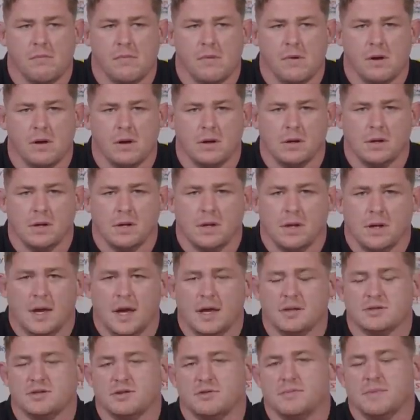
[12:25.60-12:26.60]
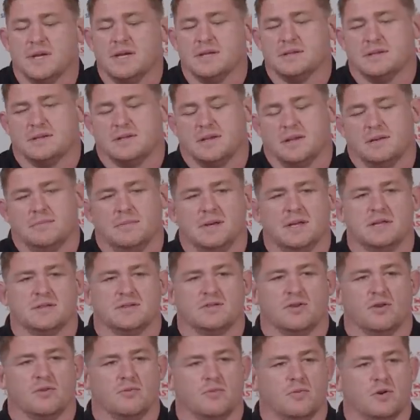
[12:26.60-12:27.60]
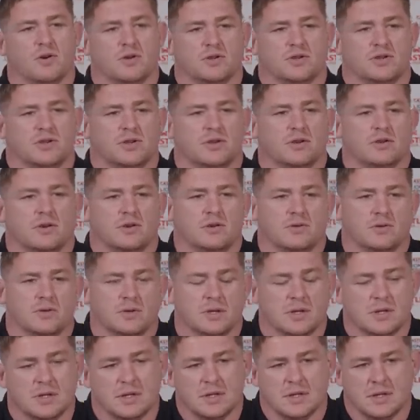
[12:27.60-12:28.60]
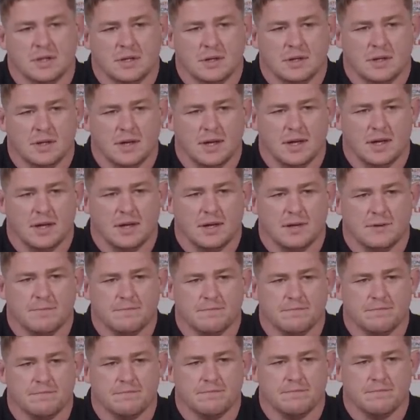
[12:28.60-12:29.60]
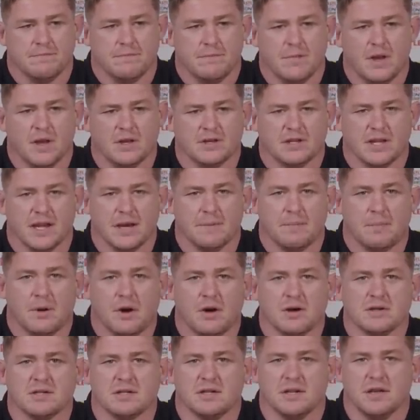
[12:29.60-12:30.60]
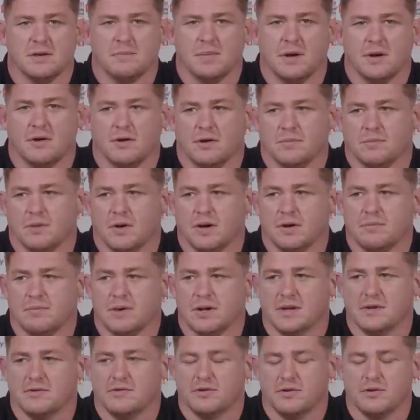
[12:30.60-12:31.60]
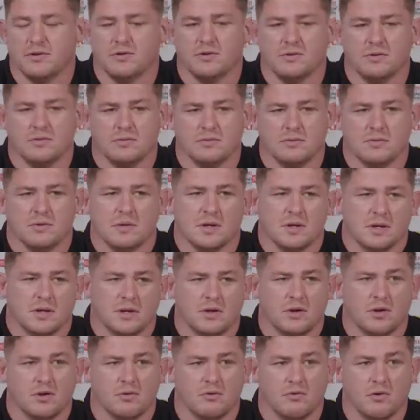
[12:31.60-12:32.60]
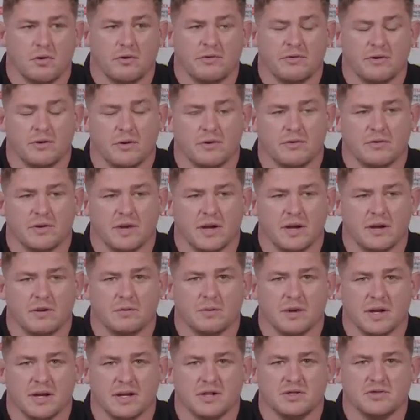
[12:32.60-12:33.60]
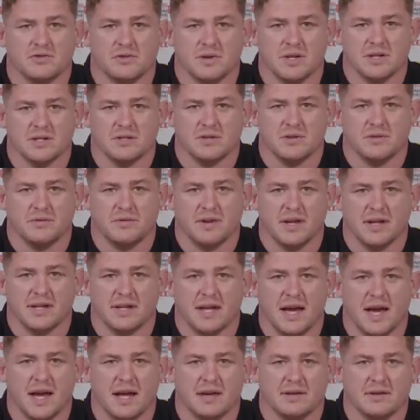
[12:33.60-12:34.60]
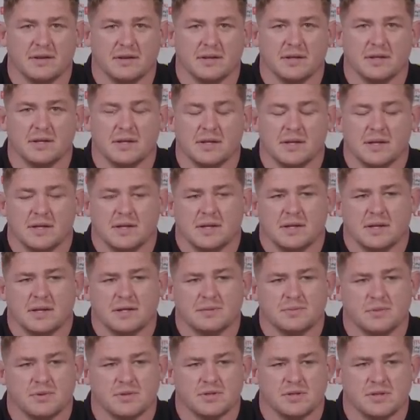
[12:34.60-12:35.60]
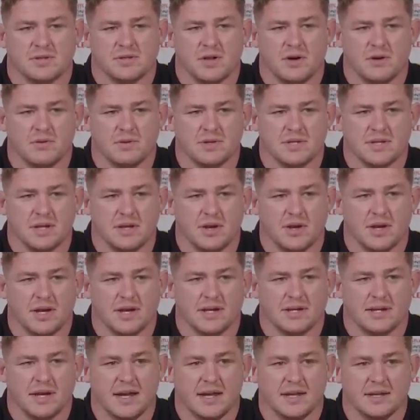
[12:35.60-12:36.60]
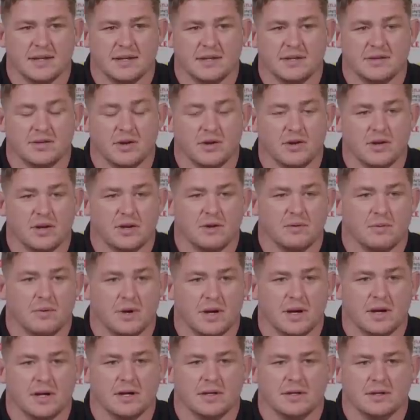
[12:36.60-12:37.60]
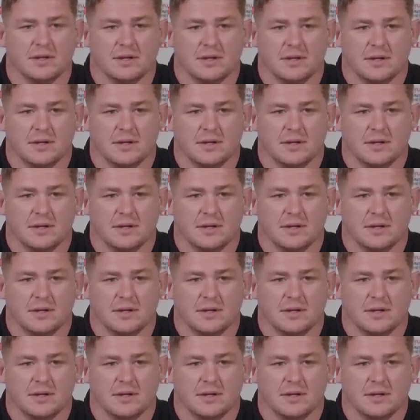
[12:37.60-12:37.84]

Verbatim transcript: I ah, sure means it means so much, you know. Um, not to get personal about it, but I've been through know, a rough enough year with injury and stuff like that. And I suppose there's always a light at the end of the tunnel where,